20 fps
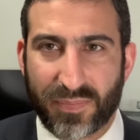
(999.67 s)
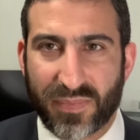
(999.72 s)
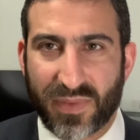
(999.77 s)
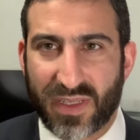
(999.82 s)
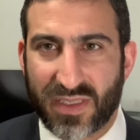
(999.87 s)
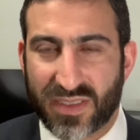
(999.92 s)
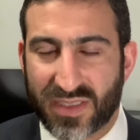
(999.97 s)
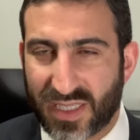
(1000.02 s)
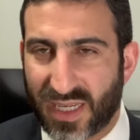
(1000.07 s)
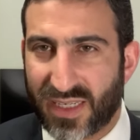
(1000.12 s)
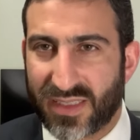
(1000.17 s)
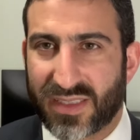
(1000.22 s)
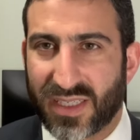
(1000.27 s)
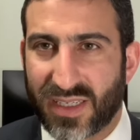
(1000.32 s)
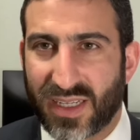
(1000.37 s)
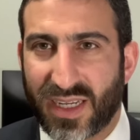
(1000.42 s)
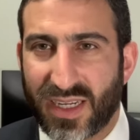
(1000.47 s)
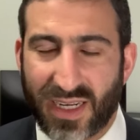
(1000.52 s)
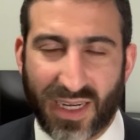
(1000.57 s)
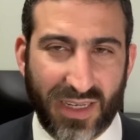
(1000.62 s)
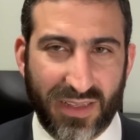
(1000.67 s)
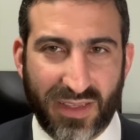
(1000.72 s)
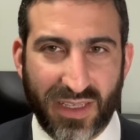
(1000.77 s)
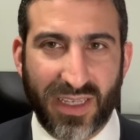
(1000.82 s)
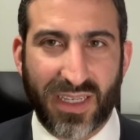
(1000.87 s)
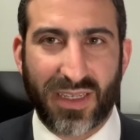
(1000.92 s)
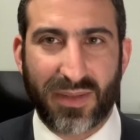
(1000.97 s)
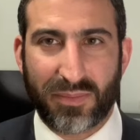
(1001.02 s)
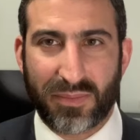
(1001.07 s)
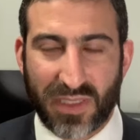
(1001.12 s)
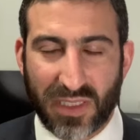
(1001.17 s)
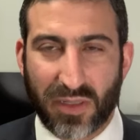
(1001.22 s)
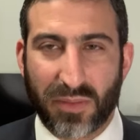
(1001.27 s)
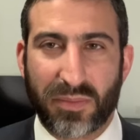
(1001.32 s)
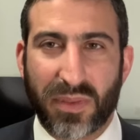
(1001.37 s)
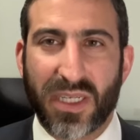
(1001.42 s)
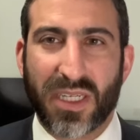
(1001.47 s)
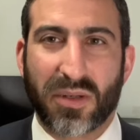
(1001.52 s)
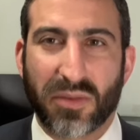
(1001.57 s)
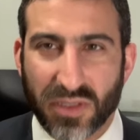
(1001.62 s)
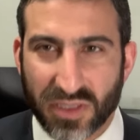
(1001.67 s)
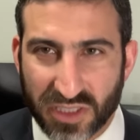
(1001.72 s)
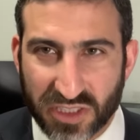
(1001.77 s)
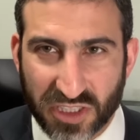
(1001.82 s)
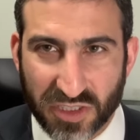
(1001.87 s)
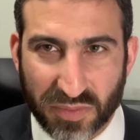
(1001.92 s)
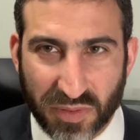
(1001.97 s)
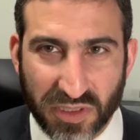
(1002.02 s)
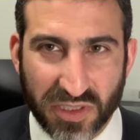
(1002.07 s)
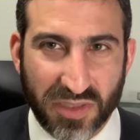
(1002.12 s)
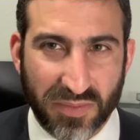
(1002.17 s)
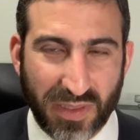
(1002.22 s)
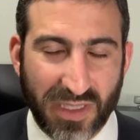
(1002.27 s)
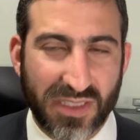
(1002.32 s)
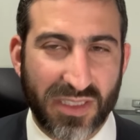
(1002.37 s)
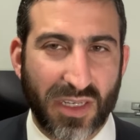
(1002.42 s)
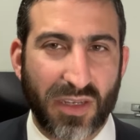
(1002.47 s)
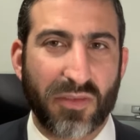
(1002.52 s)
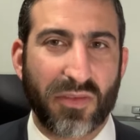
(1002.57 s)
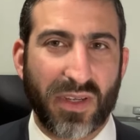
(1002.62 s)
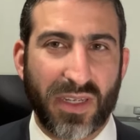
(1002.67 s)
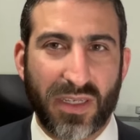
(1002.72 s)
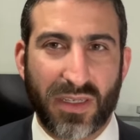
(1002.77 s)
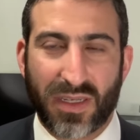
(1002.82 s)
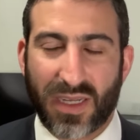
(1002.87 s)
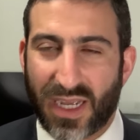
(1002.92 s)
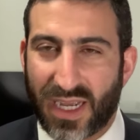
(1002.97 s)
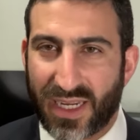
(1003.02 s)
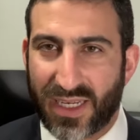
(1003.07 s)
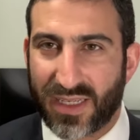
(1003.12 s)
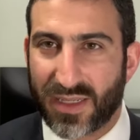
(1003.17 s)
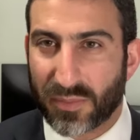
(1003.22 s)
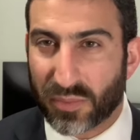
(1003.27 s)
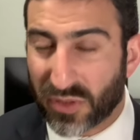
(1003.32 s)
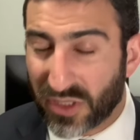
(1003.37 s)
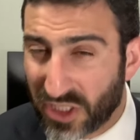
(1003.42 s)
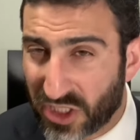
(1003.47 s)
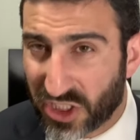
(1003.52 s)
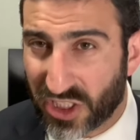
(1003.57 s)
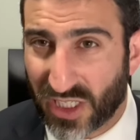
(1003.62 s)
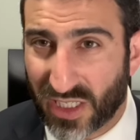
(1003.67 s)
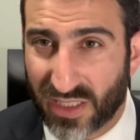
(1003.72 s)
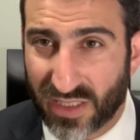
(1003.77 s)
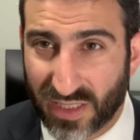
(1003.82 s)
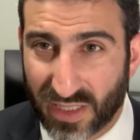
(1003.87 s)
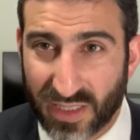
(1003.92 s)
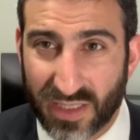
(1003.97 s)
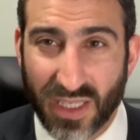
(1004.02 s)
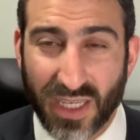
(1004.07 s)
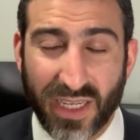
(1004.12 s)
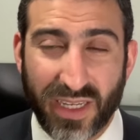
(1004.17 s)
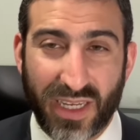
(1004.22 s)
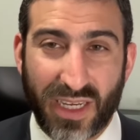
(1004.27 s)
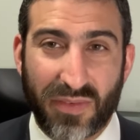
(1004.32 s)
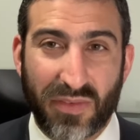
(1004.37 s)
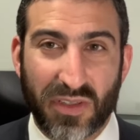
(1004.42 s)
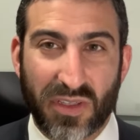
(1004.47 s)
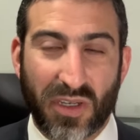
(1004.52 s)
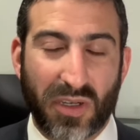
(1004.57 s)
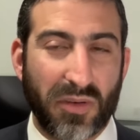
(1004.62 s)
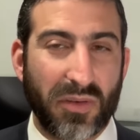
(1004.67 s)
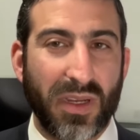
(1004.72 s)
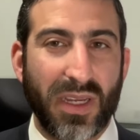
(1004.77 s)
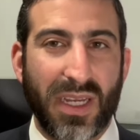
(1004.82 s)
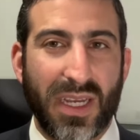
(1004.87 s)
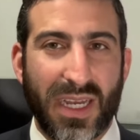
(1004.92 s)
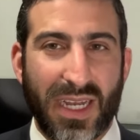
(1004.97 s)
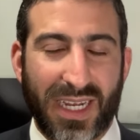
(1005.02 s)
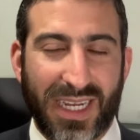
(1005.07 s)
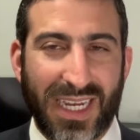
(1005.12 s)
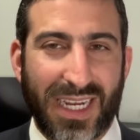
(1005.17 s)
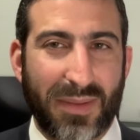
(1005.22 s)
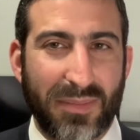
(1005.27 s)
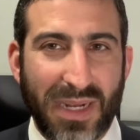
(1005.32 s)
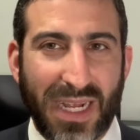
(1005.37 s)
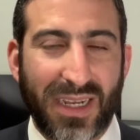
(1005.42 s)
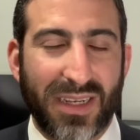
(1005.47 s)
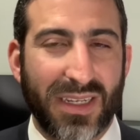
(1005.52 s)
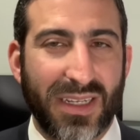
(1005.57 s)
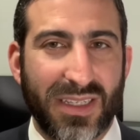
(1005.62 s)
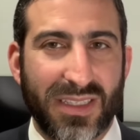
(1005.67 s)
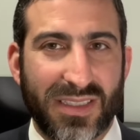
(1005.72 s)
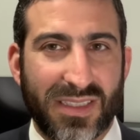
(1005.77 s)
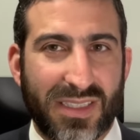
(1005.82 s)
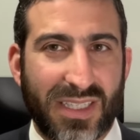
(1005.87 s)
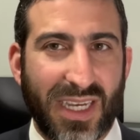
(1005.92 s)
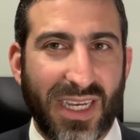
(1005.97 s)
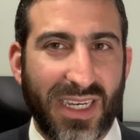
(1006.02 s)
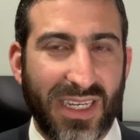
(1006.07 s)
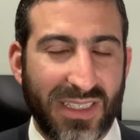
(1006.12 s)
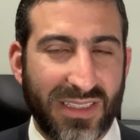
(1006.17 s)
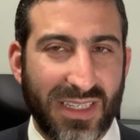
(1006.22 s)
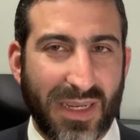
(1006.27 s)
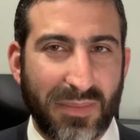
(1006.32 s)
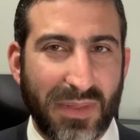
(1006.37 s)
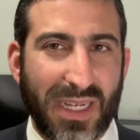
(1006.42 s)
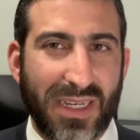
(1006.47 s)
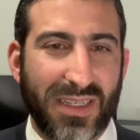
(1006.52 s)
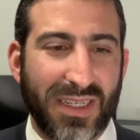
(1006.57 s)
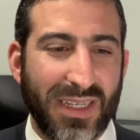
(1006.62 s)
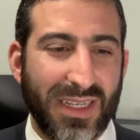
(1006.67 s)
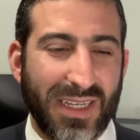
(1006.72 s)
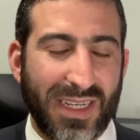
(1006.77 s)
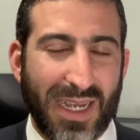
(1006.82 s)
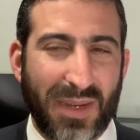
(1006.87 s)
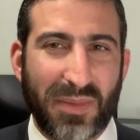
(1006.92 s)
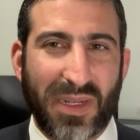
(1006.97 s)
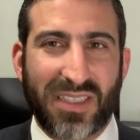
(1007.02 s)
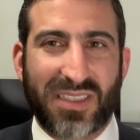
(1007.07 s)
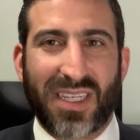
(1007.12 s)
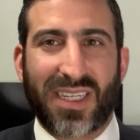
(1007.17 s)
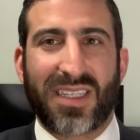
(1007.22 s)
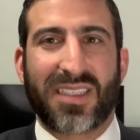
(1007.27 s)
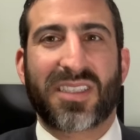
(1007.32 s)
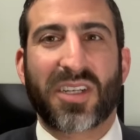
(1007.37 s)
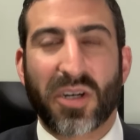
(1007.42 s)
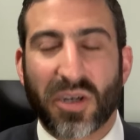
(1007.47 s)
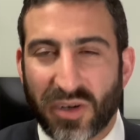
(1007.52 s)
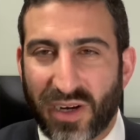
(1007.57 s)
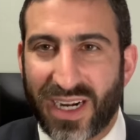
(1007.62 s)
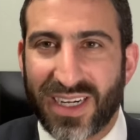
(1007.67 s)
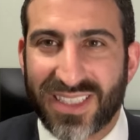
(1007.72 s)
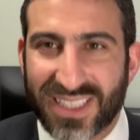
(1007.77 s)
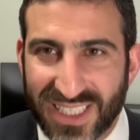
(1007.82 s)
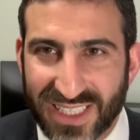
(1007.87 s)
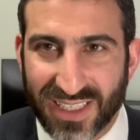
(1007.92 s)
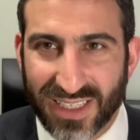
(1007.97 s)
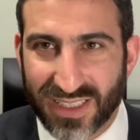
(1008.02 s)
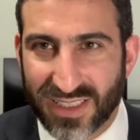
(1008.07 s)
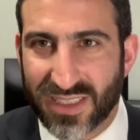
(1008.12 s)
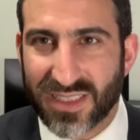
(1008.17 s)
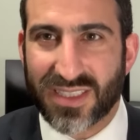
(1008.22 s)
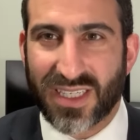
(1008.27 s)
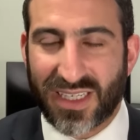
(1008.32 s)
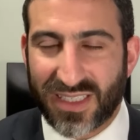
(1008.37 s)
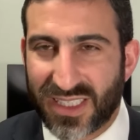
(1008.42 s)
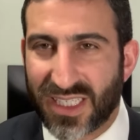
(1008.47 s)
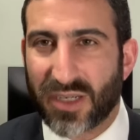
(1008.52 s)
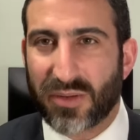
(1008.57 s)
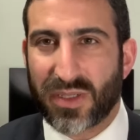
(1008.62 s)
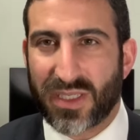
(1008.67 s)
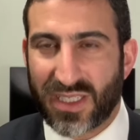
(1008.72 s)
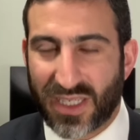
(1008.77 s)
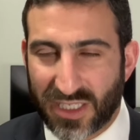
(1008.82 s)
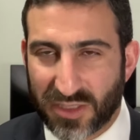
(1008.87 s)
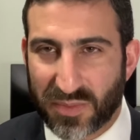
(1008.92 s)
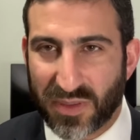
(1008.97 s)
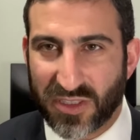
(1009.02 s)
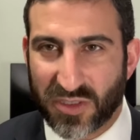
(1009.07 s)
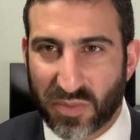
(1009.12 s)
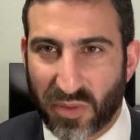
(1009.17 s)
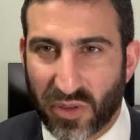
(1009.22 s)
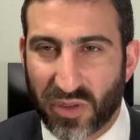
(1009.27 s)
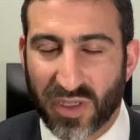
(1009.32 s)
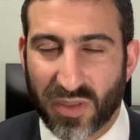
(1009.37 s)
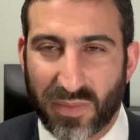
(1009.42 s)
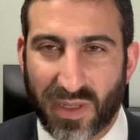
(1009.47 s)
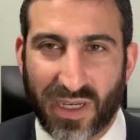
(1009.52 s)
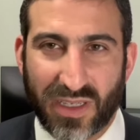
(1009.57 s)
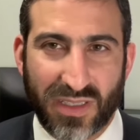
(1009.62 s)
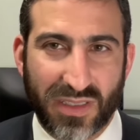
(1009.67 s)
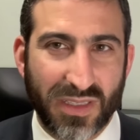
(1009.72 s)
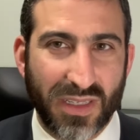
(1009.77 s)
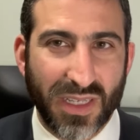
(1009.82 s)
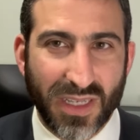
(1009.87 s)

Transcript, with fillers: said today. And I think, you know, being a religious person myself, I appreciated it, even though, again, I'm not saying it's her idea. This idea already has been spoken about in